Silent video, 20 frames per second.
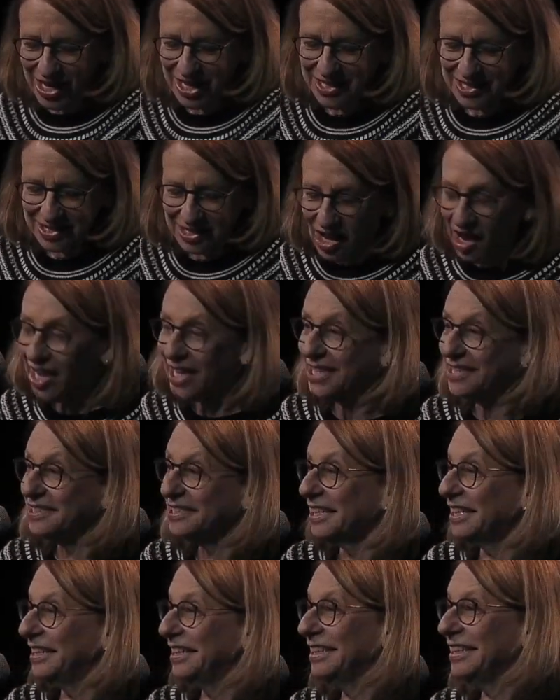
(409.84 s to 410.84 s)
he
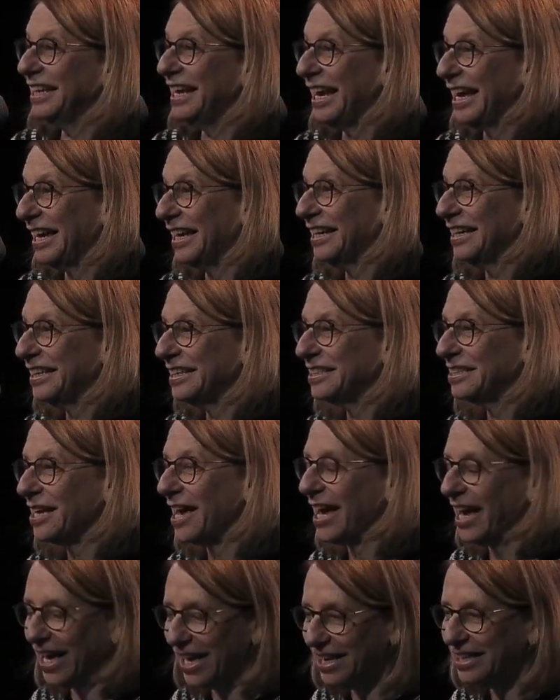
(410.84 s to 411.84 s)
signed it and
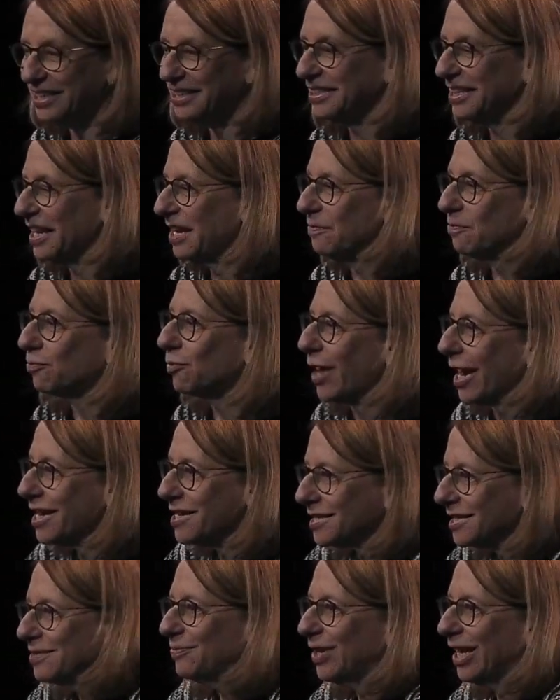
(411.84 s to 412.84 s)

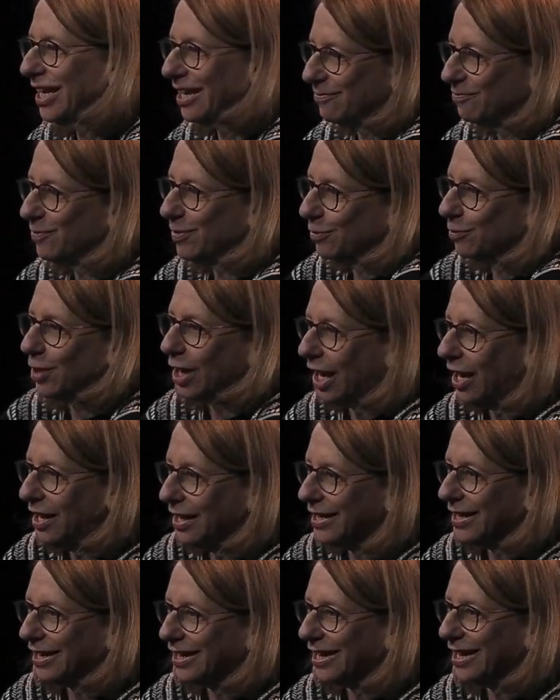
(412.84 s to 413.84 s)
embraced me, and we were
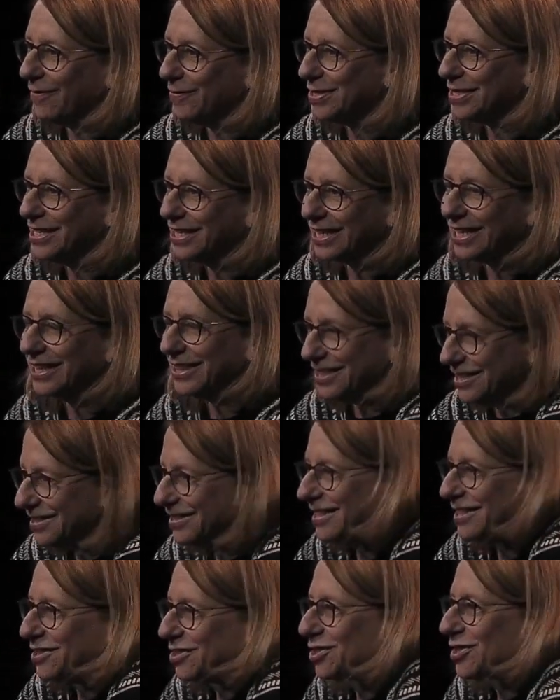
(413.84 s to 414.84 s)
hugging, and I was thinking,
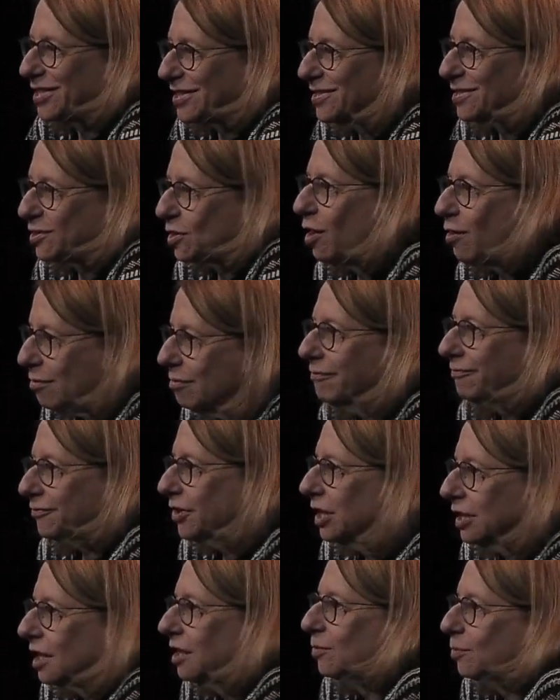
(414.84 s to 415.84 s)
this is just so
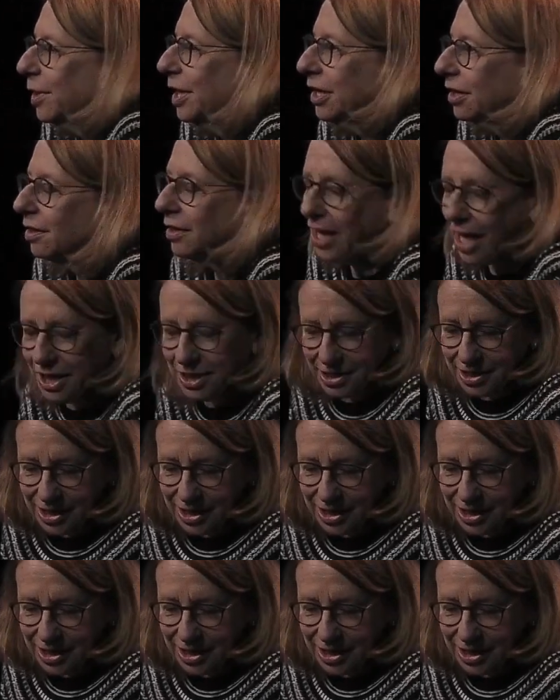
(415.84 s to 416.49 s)
fucking weird.